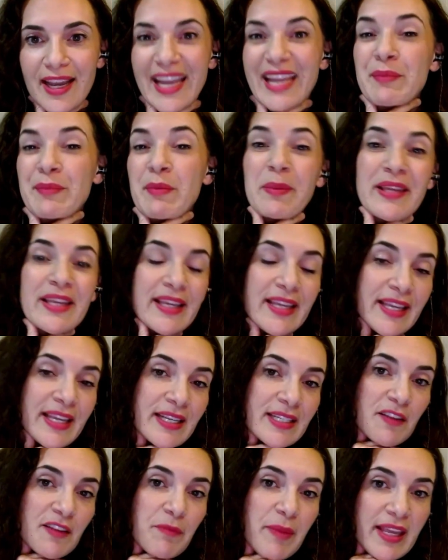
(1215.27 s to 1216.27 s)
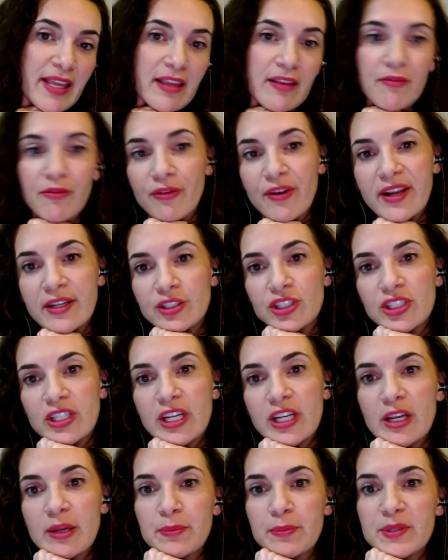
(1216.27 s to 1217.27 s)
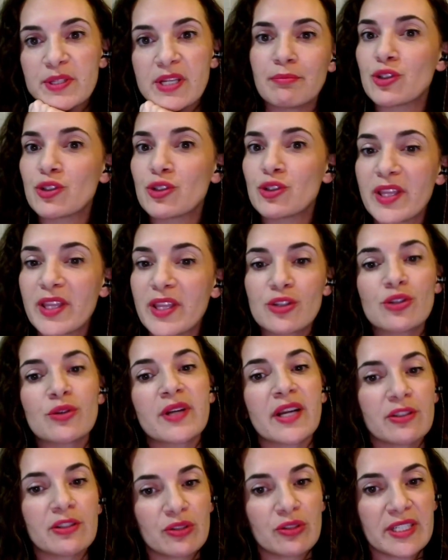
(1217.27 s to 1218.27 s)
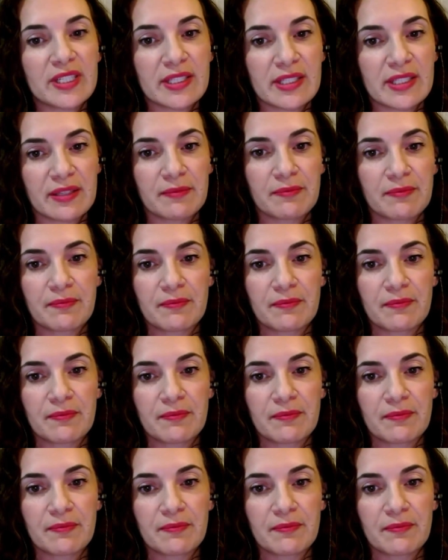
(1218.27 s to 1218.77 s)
maybe ease of making friendships between the two countries?